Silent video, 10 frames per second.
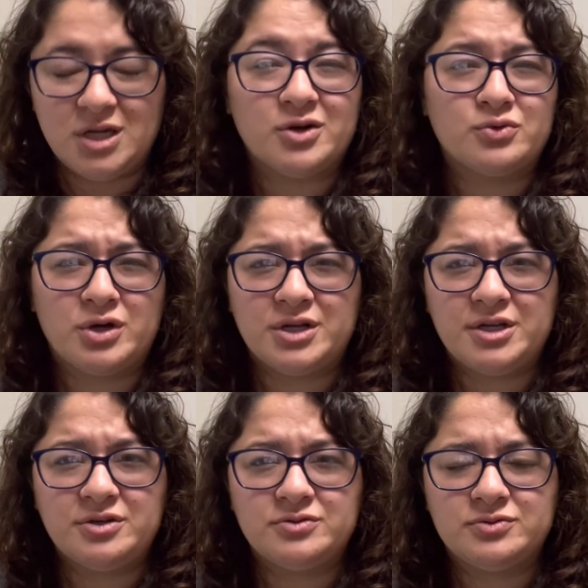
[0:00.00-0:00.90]

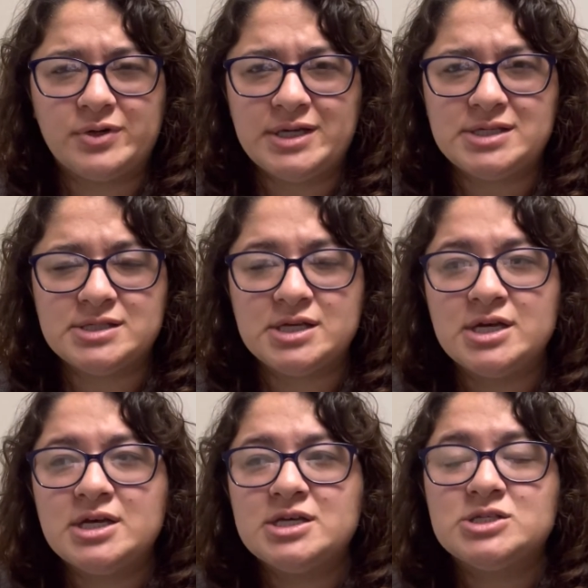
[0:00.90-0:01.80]
running race.
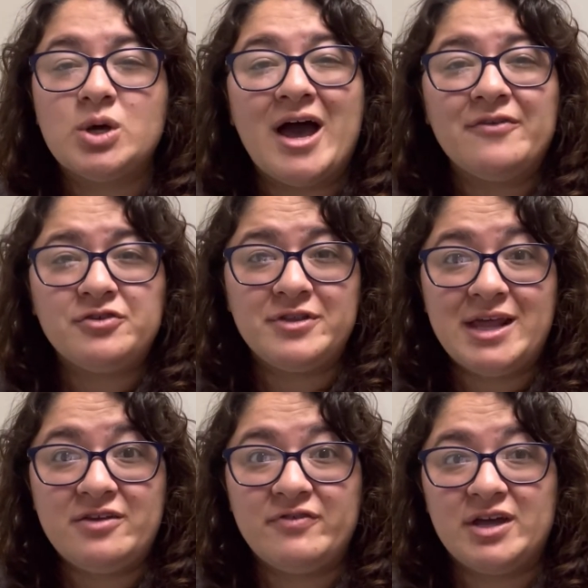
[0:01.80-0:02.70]
So after
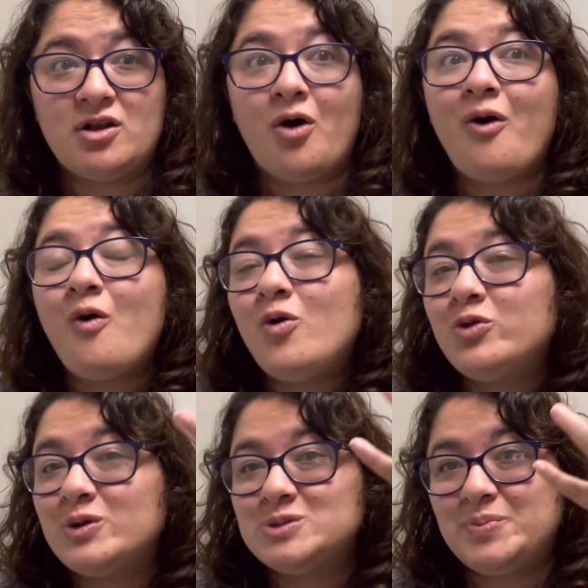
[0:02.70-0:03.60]
that event, all
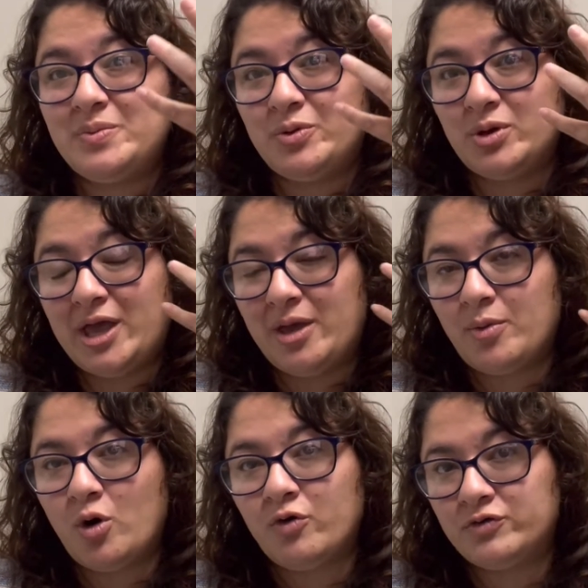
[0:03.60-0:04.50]
those people
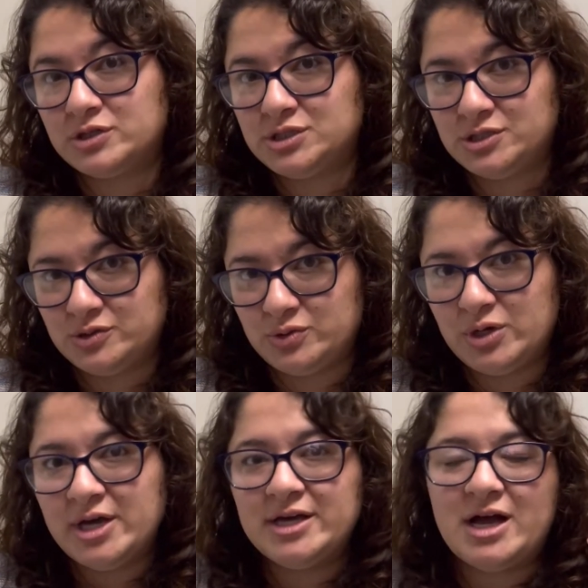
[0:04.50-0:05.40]
came over to
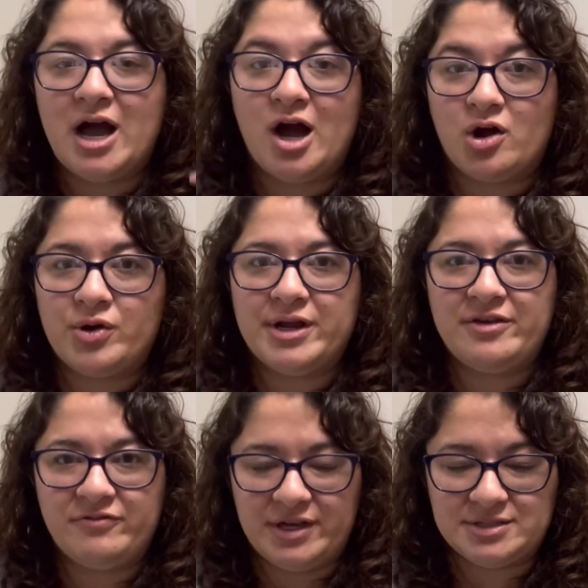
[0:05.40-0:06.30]
our
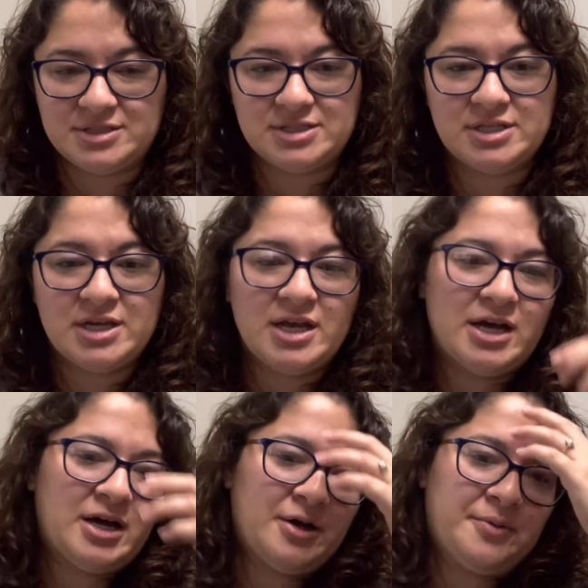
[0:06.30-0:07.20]
event.
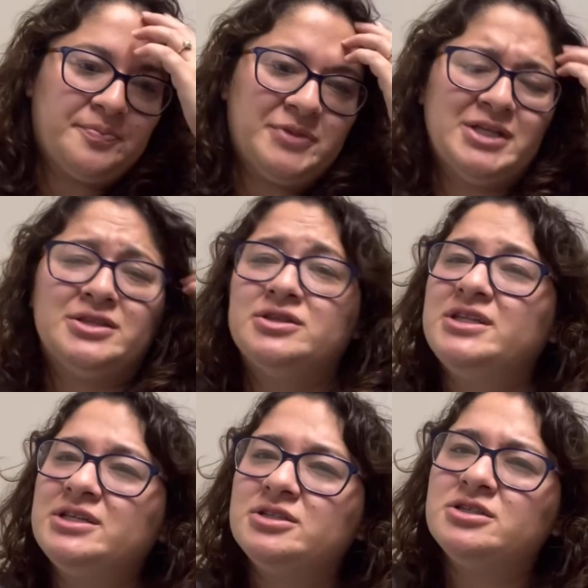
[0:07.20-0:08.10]
They
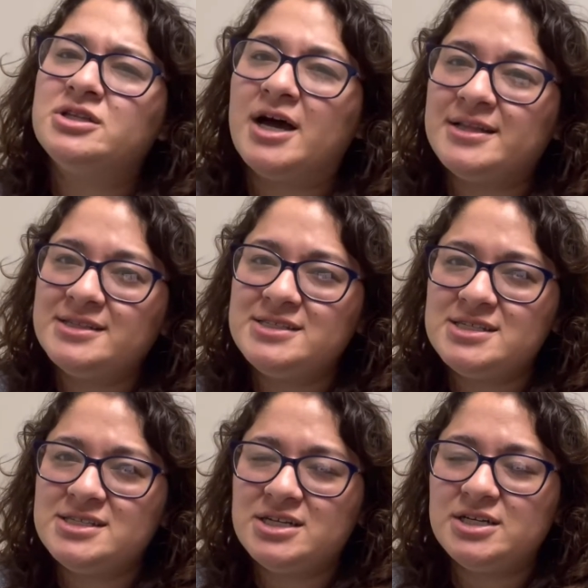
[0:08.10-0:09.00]
did not
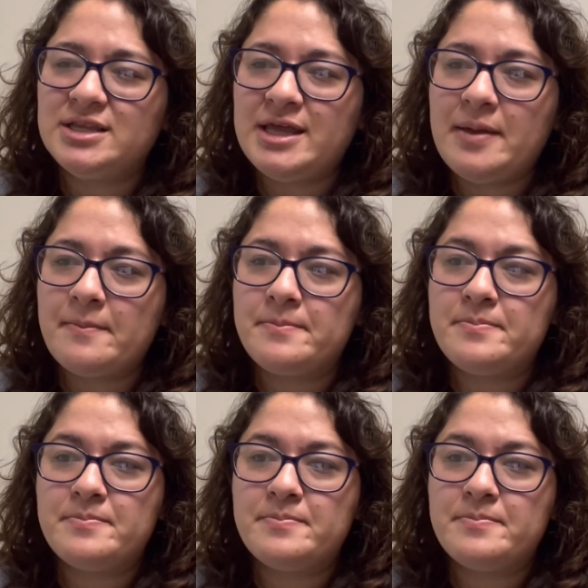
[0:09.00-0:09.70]
necessarily